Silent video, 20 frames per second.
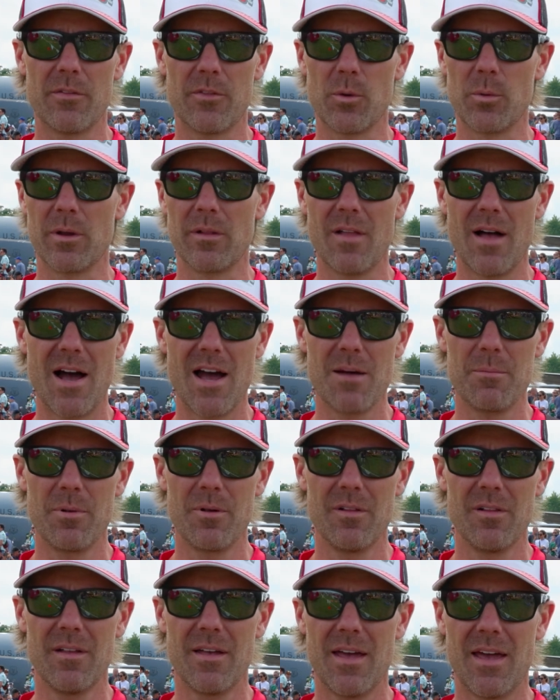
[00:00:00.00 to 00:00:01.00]
they're
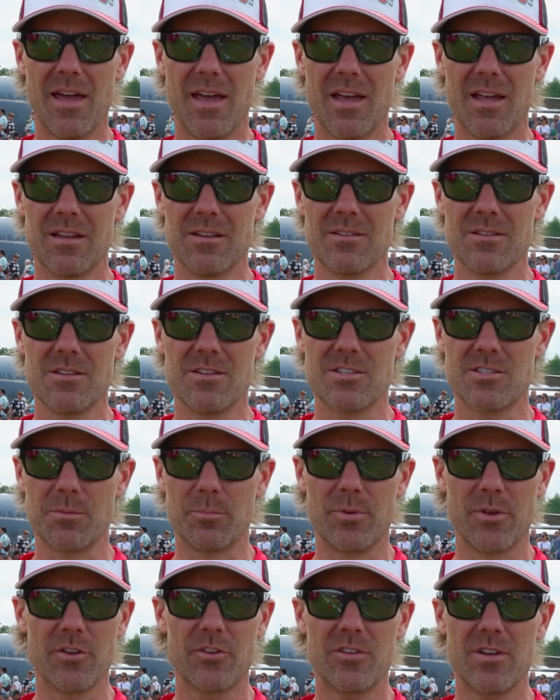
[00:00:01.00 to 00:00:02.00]
reliable, and the
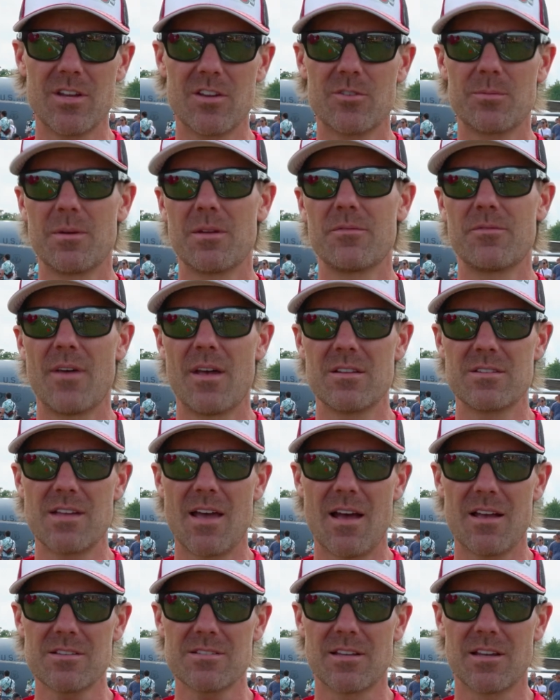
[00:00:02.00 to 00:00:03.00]
simplicity has been
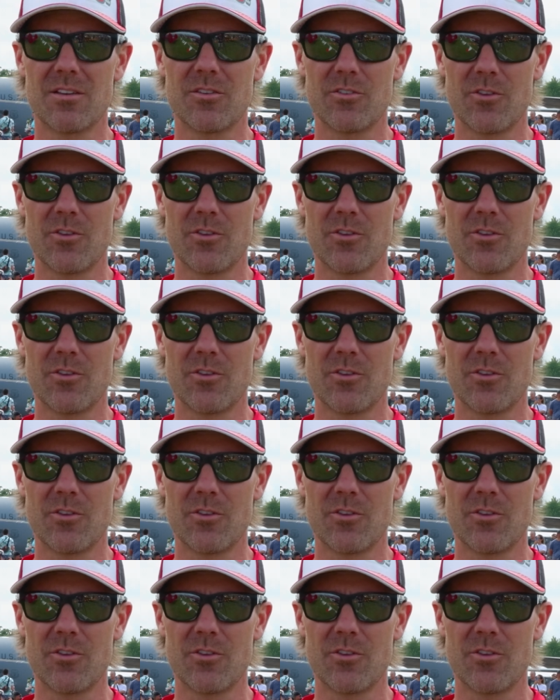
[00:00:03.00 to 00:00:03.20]
fantastic.